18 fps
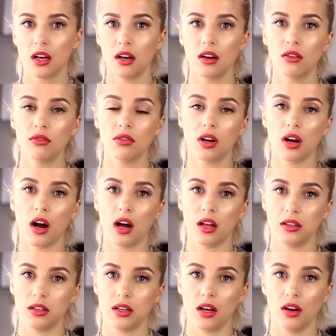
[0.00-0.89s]
Oh
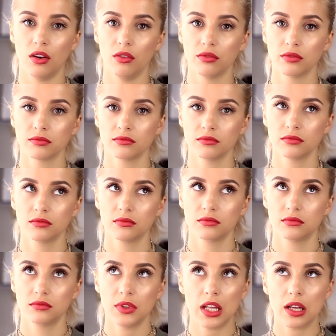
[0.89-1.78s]
god, no.
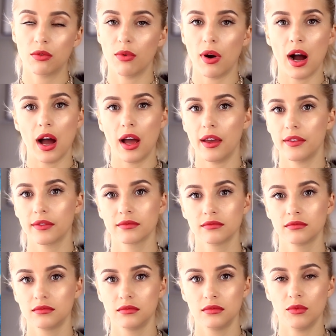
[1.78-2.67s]
Like why?
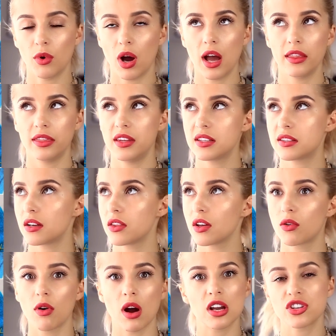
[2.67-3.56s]
Why? These are
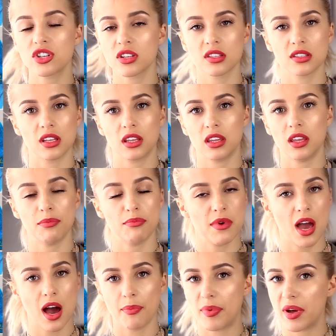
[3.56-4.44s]
the questions that keep
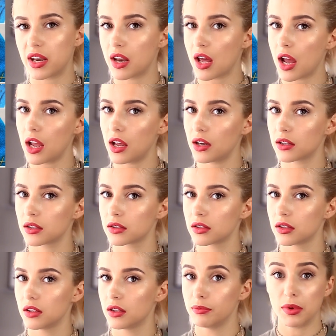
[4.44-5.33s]
me up at night.
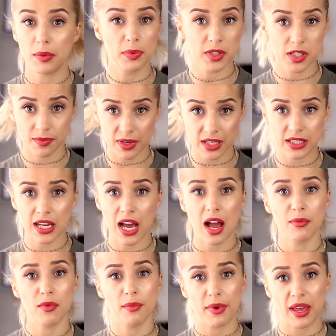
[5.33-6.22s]
People spend
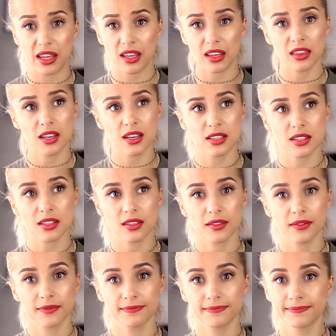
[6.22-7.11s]
time on making this.